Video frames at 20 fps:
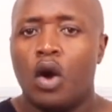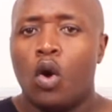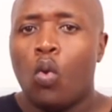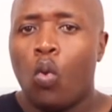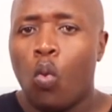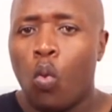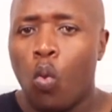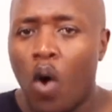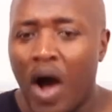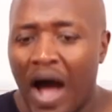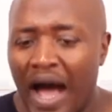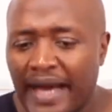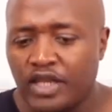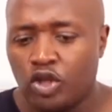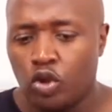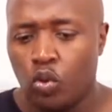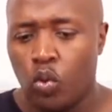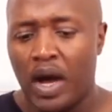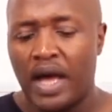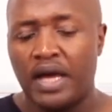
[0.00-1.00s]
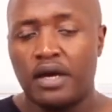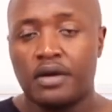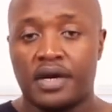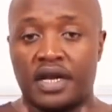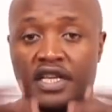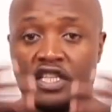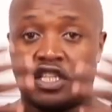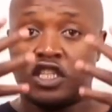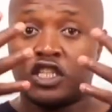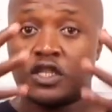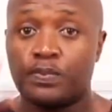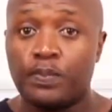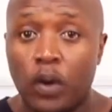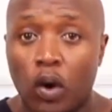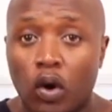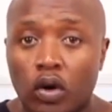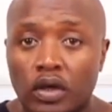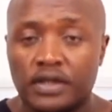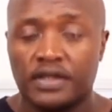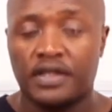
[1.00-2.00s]
Why do I
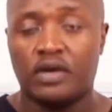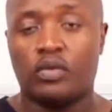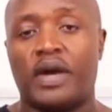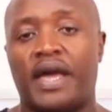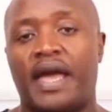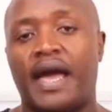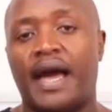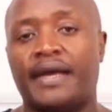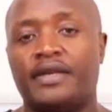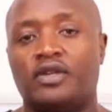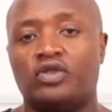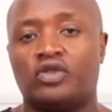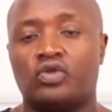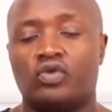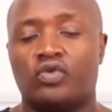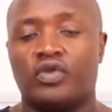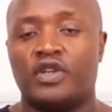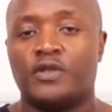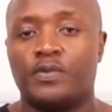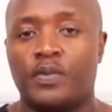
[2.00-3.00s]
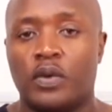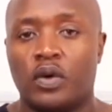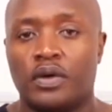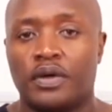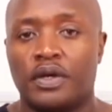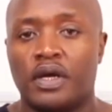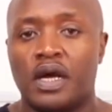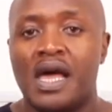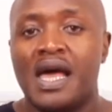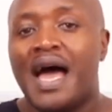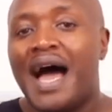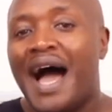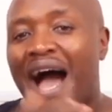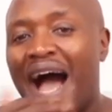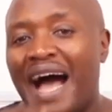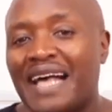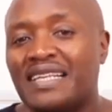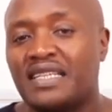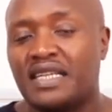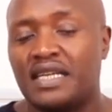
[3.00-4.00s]
respond the way I used to respond?
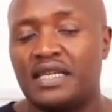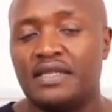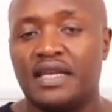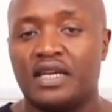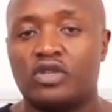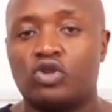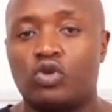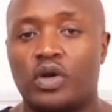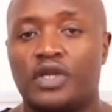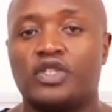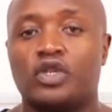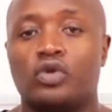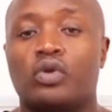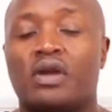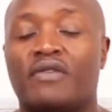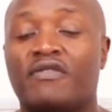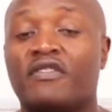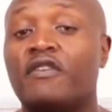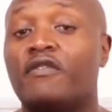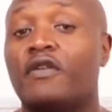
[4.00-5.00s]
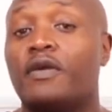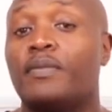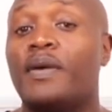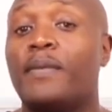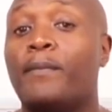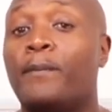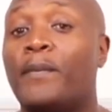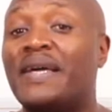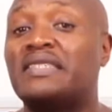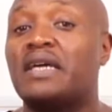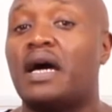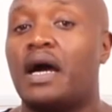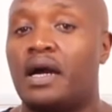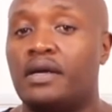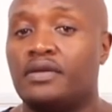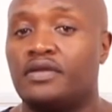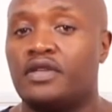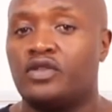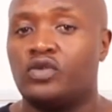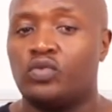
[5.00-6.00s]
Asking that question would have given me better
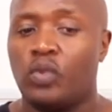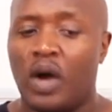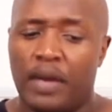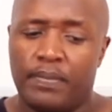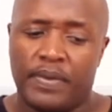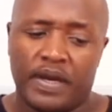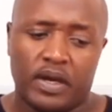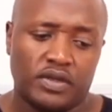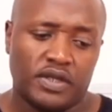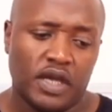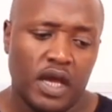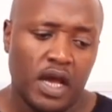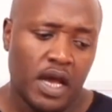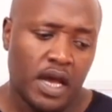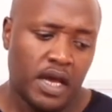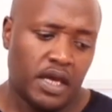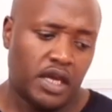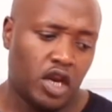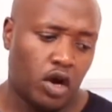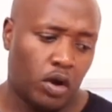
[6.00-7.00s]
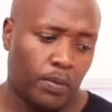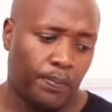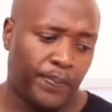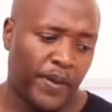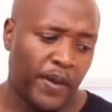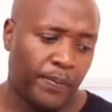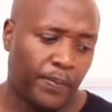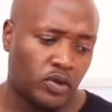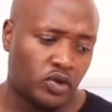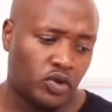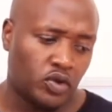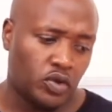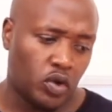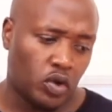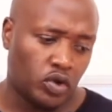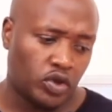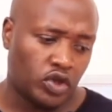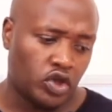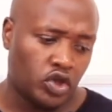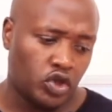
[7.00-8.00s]
answers. Why? Because, you know, people do
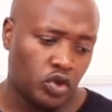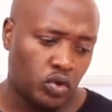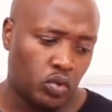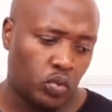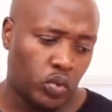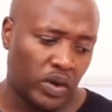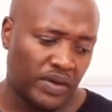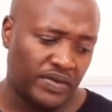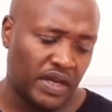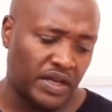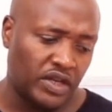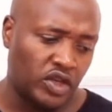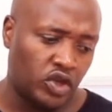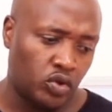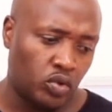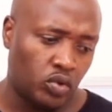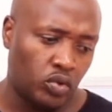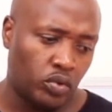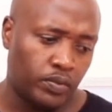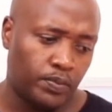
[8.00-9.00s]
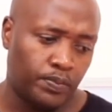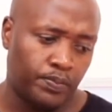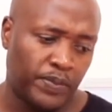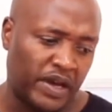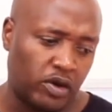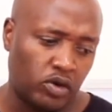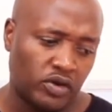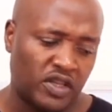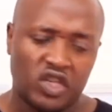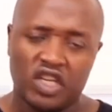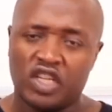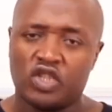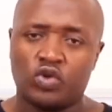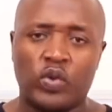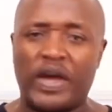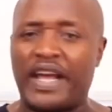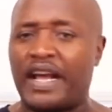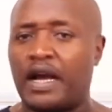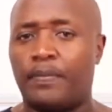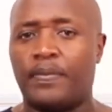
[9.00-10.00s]
not do what they do because they just
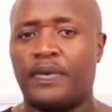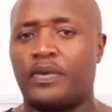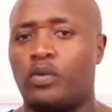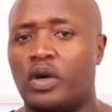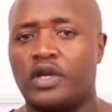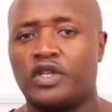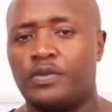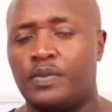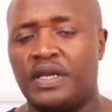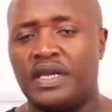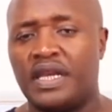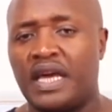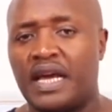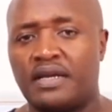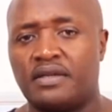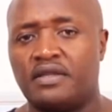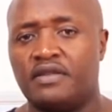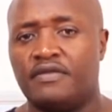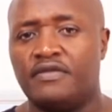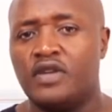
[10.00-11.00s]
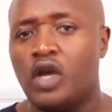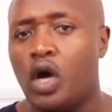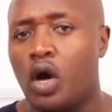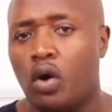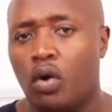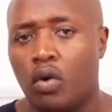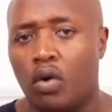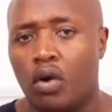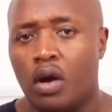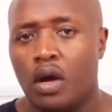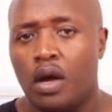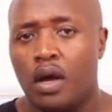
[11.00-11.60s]
wake up and want to be negative. No.